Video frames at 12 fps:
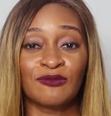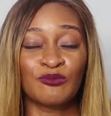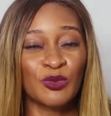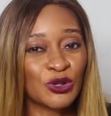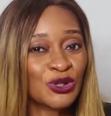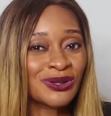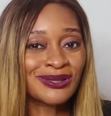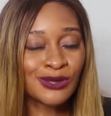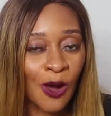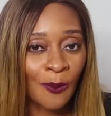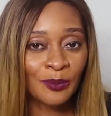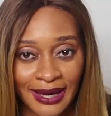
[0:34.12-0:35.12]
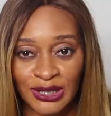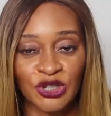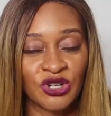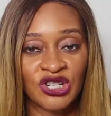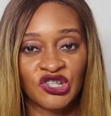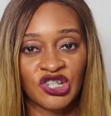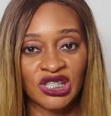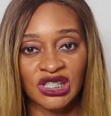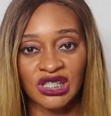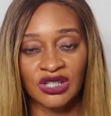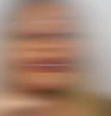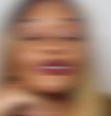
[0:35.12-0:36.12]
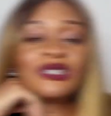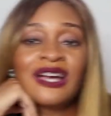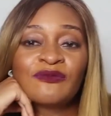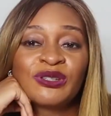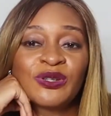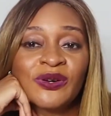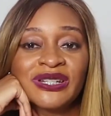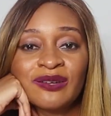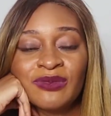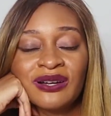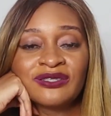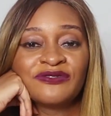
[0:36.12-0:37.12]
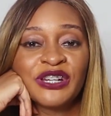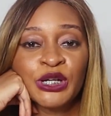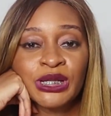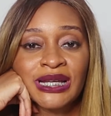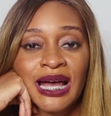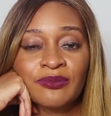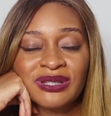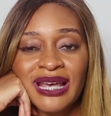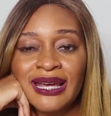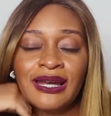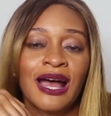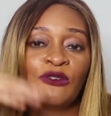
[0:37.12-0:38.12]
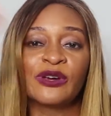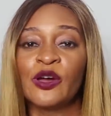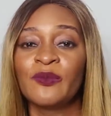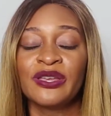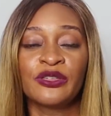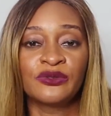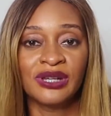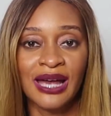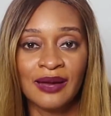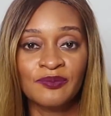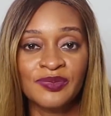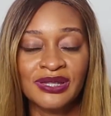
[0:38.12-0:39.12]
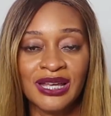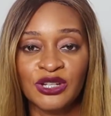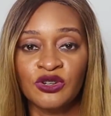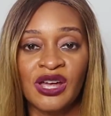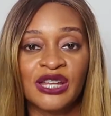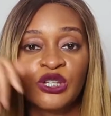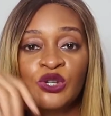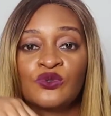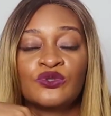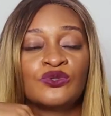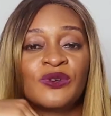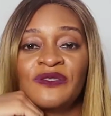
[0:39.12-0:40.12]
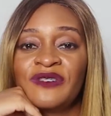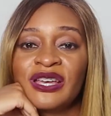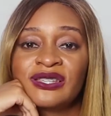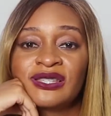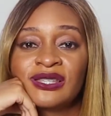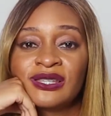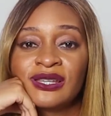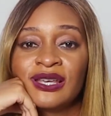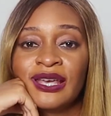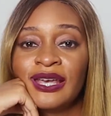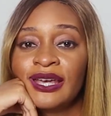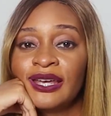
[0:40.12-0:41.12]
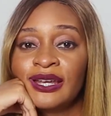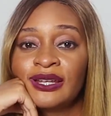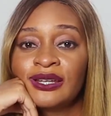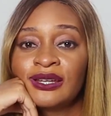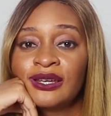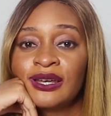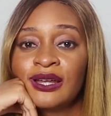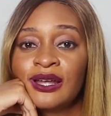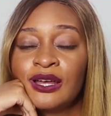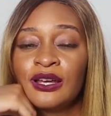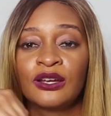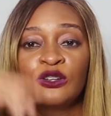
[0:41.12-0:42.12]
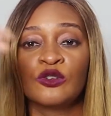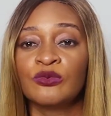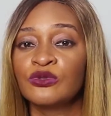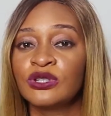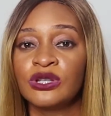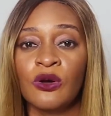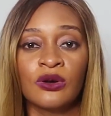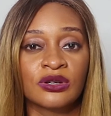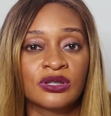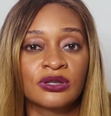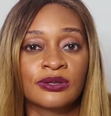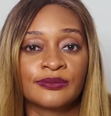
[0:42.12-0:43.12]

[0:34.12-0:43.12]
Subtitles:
most top exchanges. Today, I'll be talking about various apps. Like, I'll recommend 3 apps that you can use to invest in global stocks